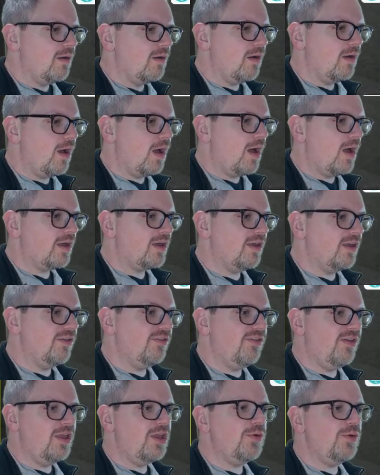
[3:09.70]

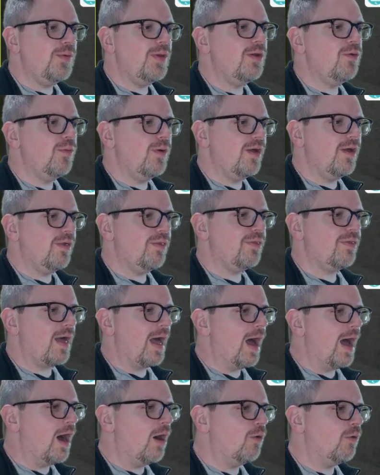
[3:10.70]
continuing with
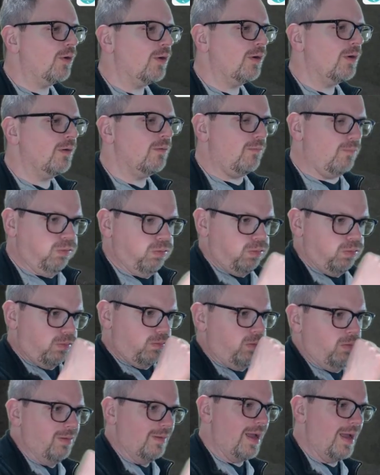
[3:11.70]
our
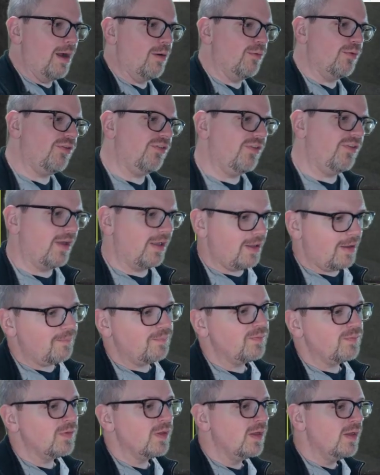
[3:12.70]
our
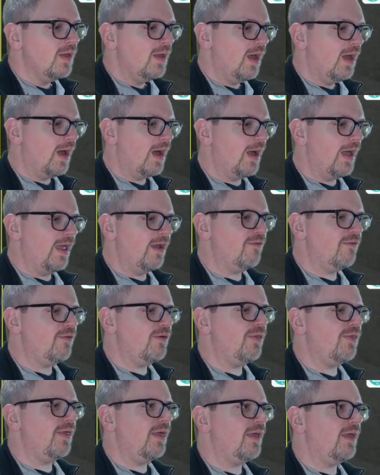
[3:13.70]
setup,
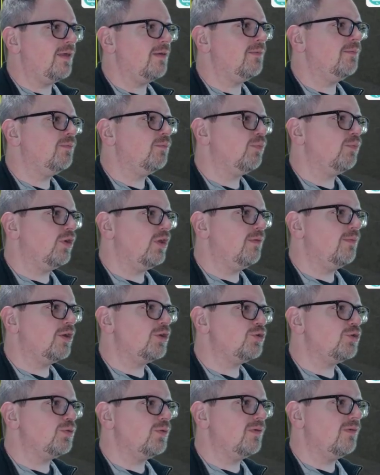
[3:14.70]
everything pretty
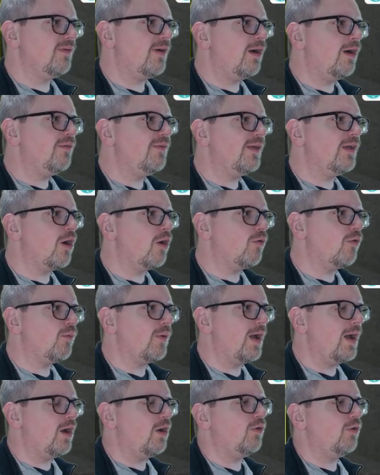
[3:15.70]
much revolving
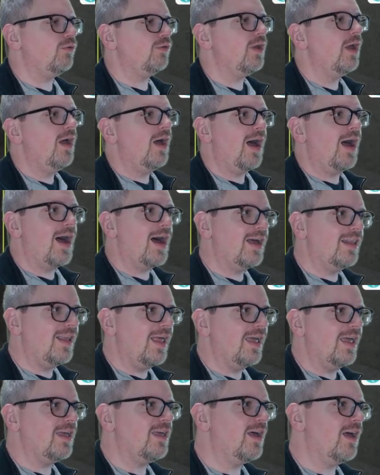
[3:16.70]
around
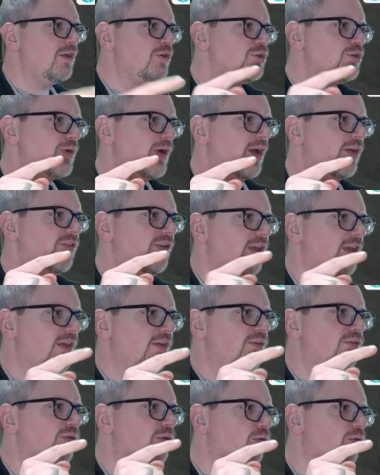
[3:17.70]
online contracts
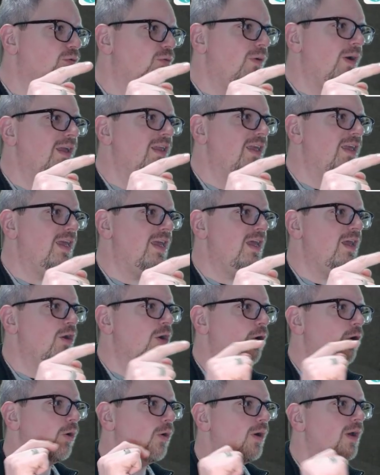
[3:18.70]
is right
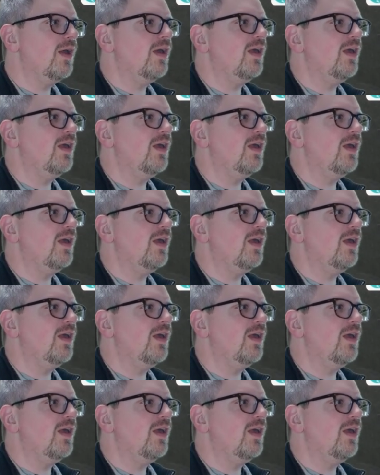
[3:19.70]
here